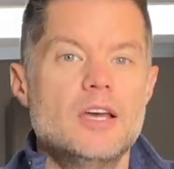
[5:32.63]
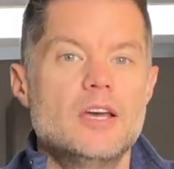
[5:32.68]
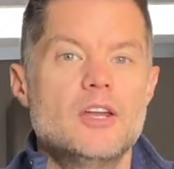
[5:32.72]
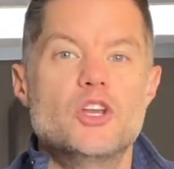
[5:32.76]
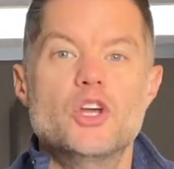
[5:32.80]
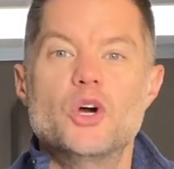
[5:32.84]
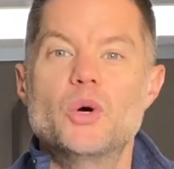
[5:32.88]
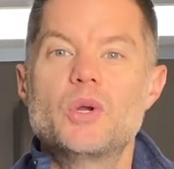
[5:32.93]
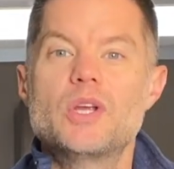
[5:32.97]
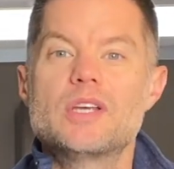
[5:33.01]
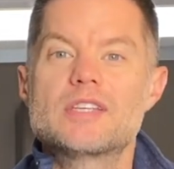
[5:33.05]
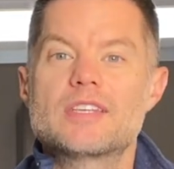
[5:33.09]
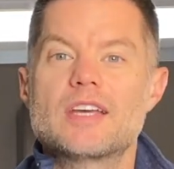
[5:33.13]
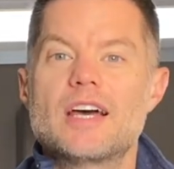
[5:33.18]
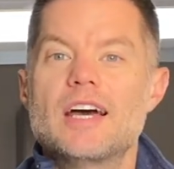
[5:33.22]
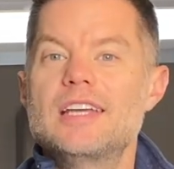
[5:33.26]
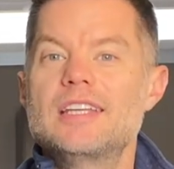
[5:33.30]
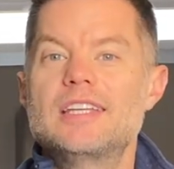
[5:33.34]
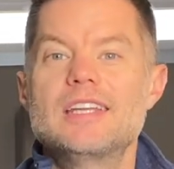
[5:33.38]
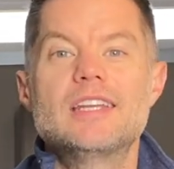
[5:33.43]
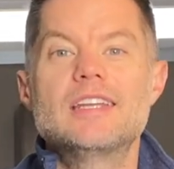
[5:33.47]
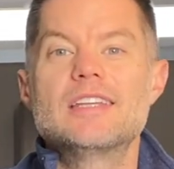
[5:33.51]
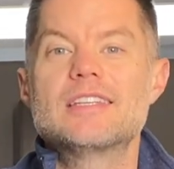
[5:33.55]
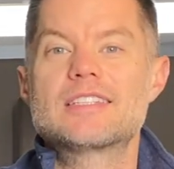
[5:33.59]
Notice I
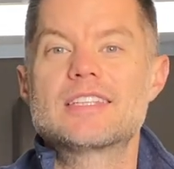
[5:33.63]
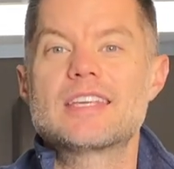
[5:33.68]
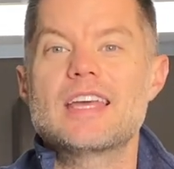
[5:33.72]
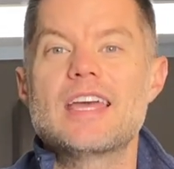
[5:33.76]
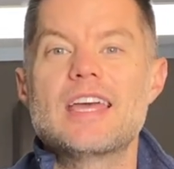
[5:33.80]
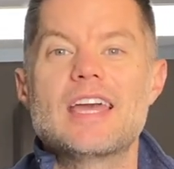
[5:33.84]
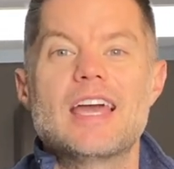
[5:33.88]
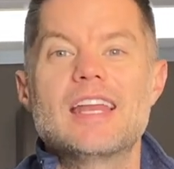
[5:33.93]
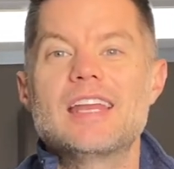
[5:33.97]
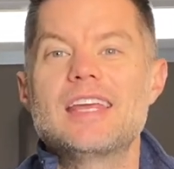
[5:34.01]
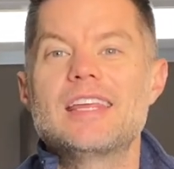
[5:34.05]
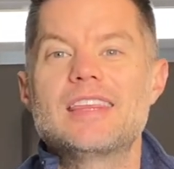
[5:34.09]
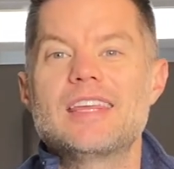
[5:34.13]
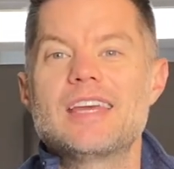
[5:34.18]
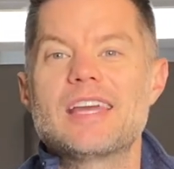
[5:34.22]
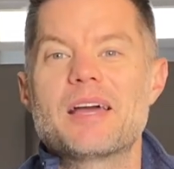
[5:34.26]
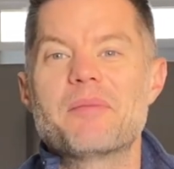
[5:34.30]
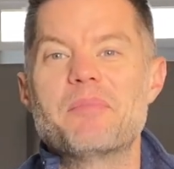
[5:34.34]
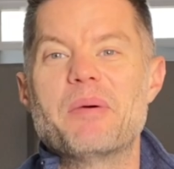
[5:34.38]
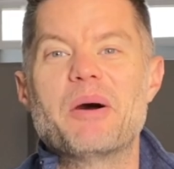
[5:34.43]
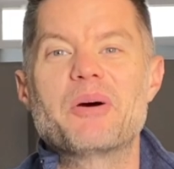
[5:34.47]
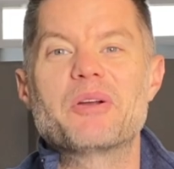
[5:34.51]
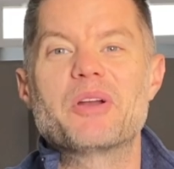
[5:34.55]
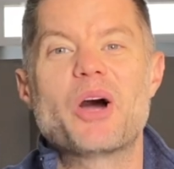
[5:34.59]
didn't say anything
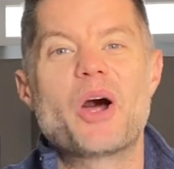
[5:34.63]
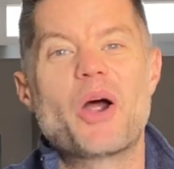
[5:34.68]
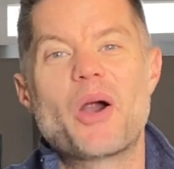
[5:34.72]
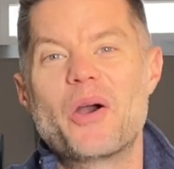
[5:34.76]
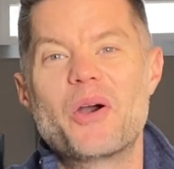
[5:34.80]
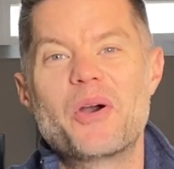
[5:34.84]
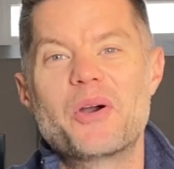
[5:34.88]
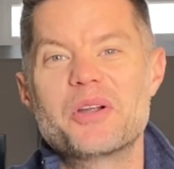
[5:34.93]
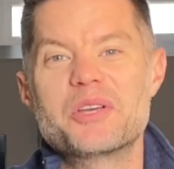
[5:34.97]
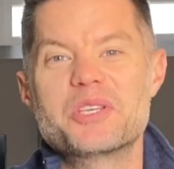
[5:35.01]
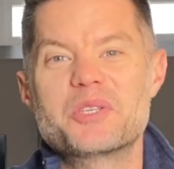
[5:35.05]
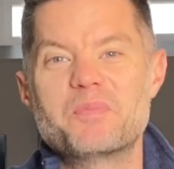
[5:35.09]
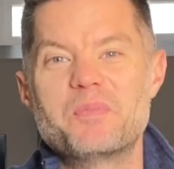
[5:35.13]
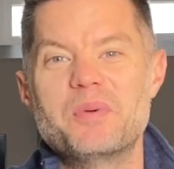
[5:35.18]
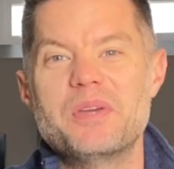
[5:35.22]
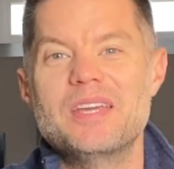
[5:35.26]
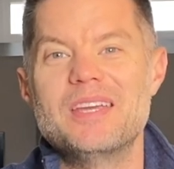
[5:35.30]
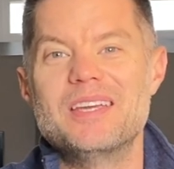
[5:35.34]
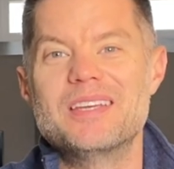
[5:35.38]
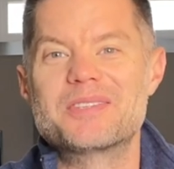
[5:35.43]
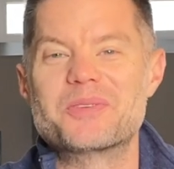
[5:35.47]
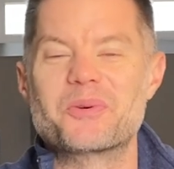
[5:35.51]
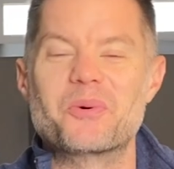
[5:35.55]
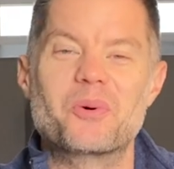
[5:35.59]
about
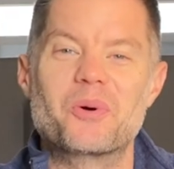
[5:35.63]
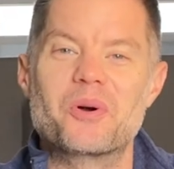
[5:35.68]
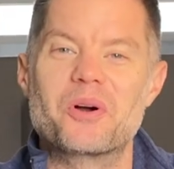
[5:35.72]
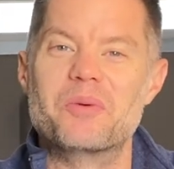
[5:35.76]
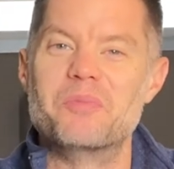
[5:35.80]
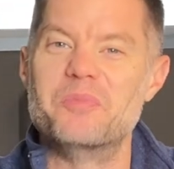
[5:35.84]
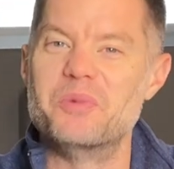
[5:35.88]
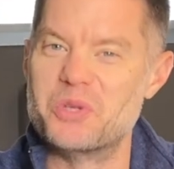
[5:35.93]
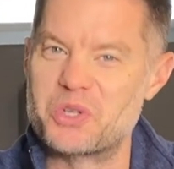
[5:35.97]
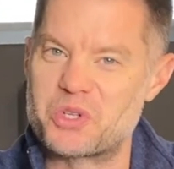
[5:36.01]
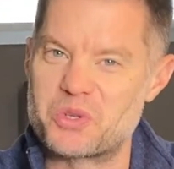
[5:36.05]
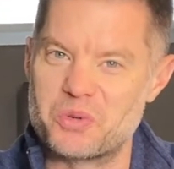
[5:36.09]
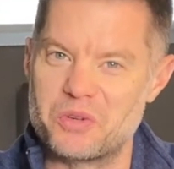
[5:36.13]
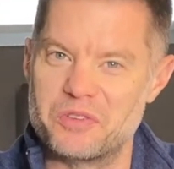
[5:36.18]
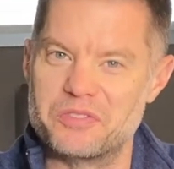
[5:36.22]
RRSPs or mutual